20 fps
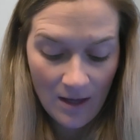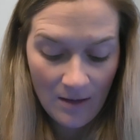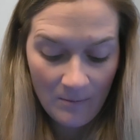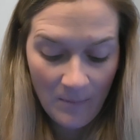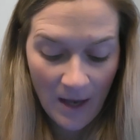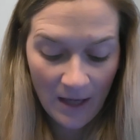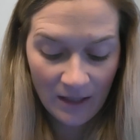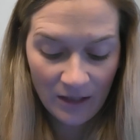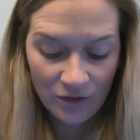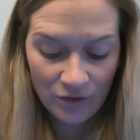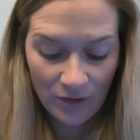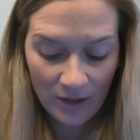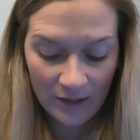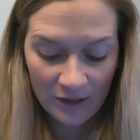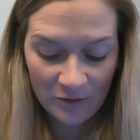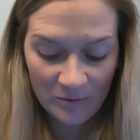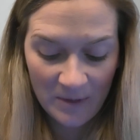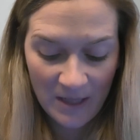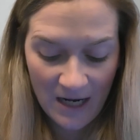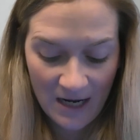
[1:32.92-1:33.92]
Penny
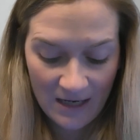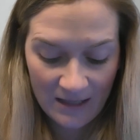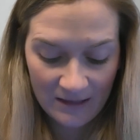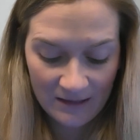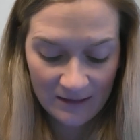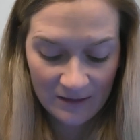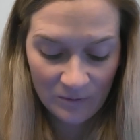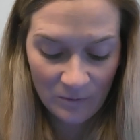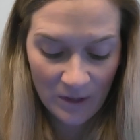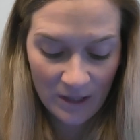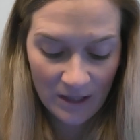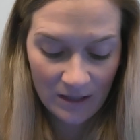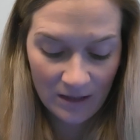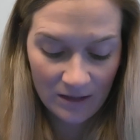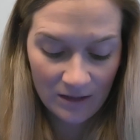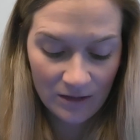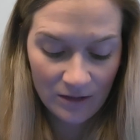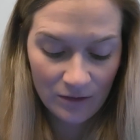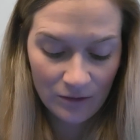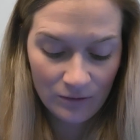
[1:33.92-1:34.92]
trails behind us wearing a
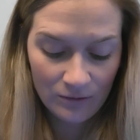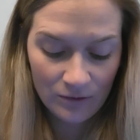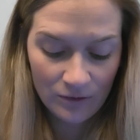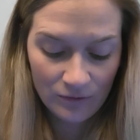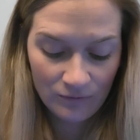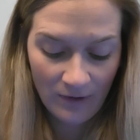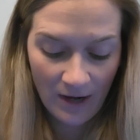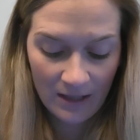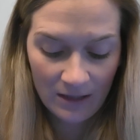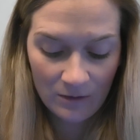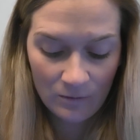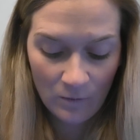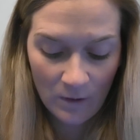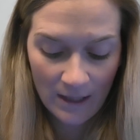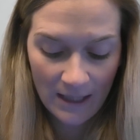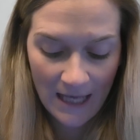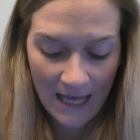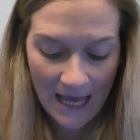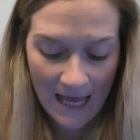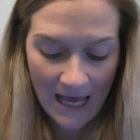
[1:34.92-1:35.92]
huge red and
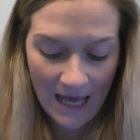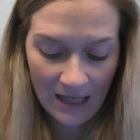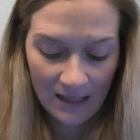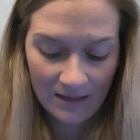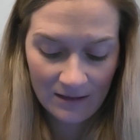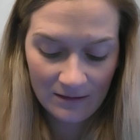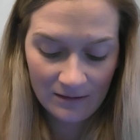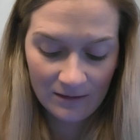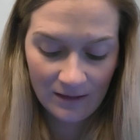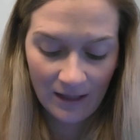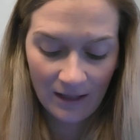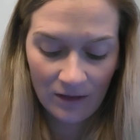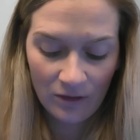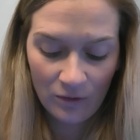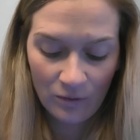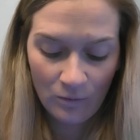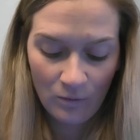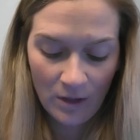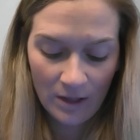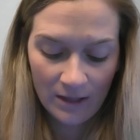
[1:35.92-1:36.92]
white hat like
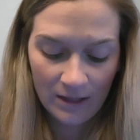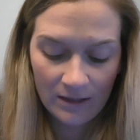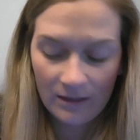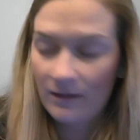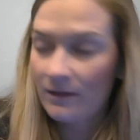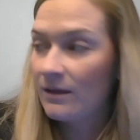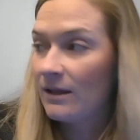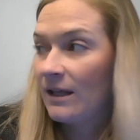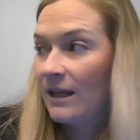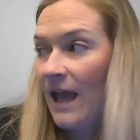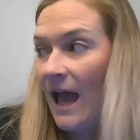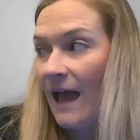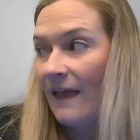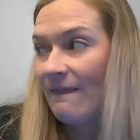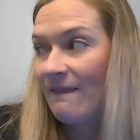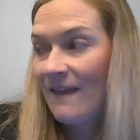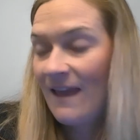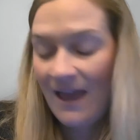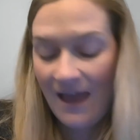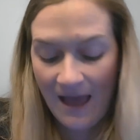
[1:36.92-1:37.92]
the one in The Cat
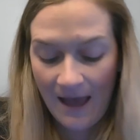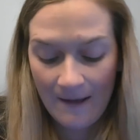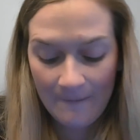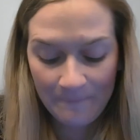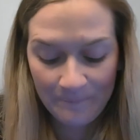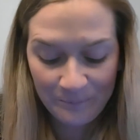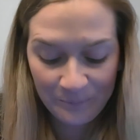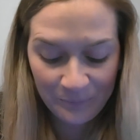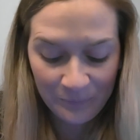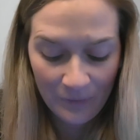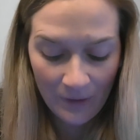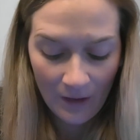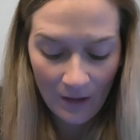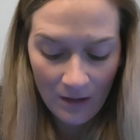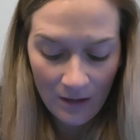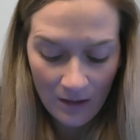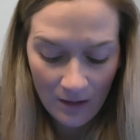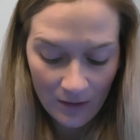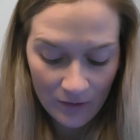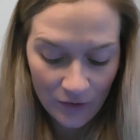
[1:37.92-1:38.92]
in the Hat.
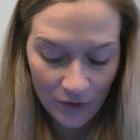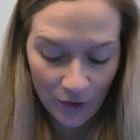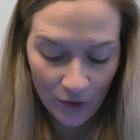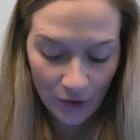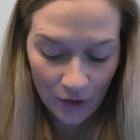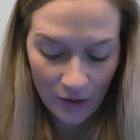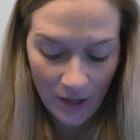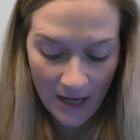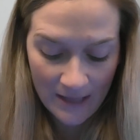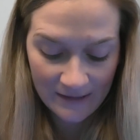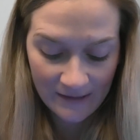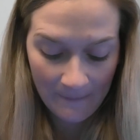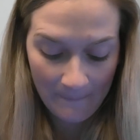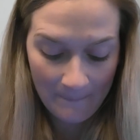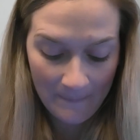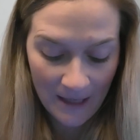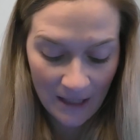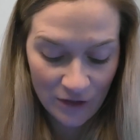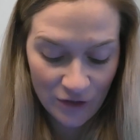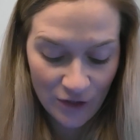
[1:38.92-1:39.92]
The girl has a
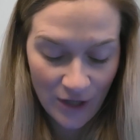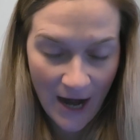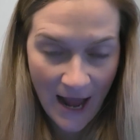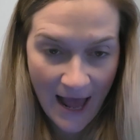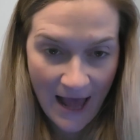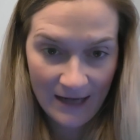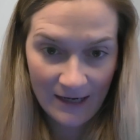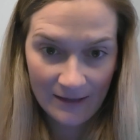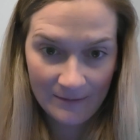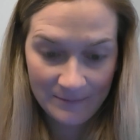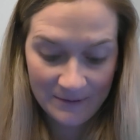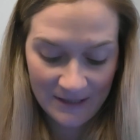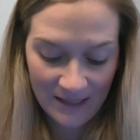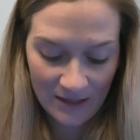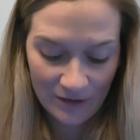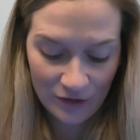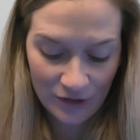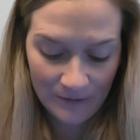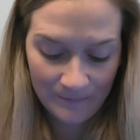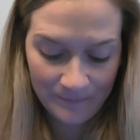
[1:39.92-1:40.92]
major hat
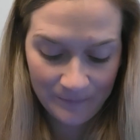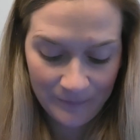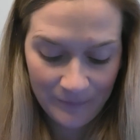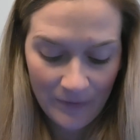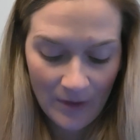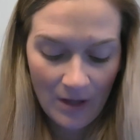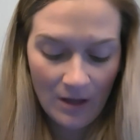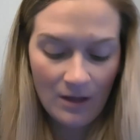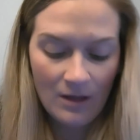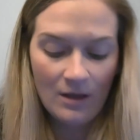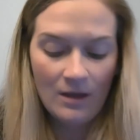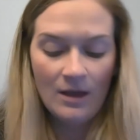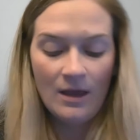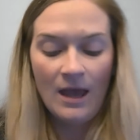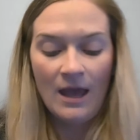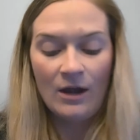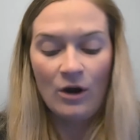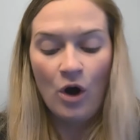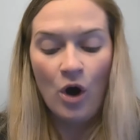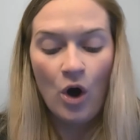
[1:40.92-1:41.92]
obsession,
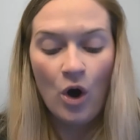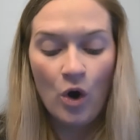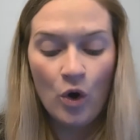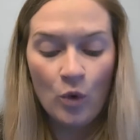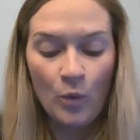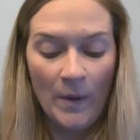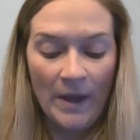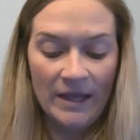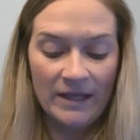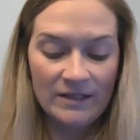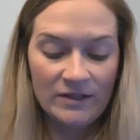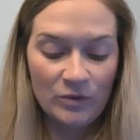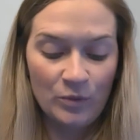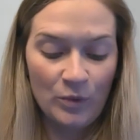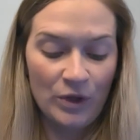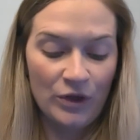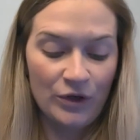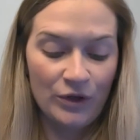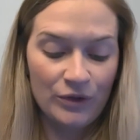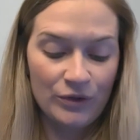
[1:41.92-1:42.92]
and always
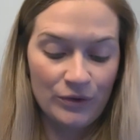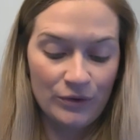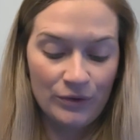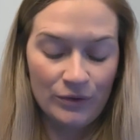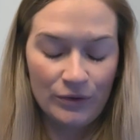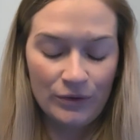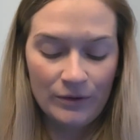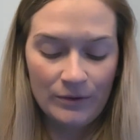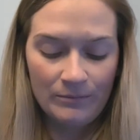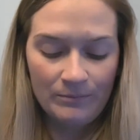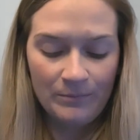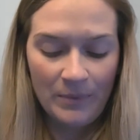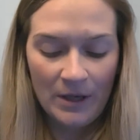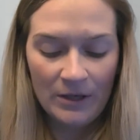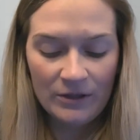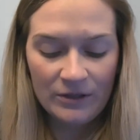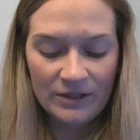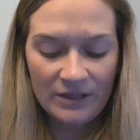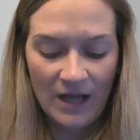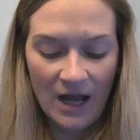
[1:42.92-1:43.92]
with her doodle.
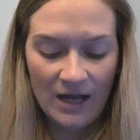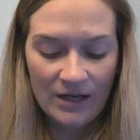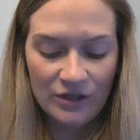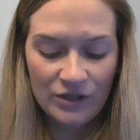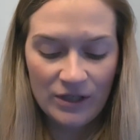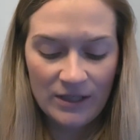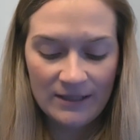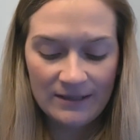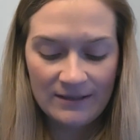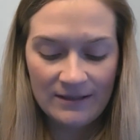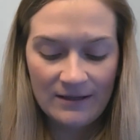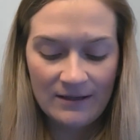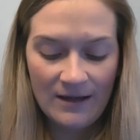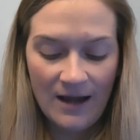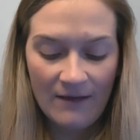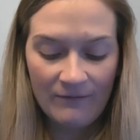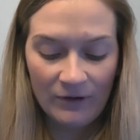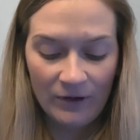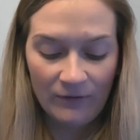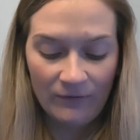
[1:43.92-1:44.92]
Butterscotch is
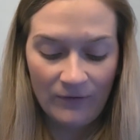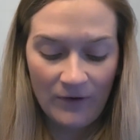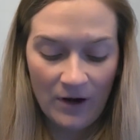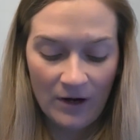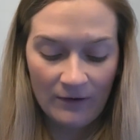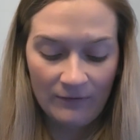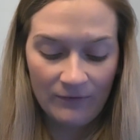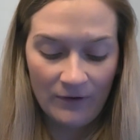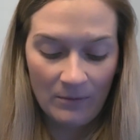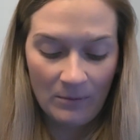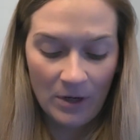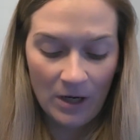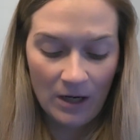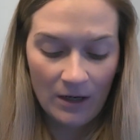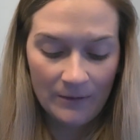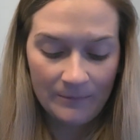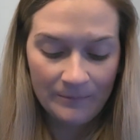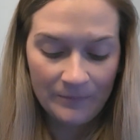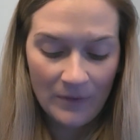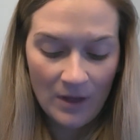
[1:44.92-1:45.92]
never far from
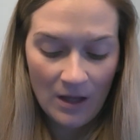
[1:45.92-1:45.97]
her.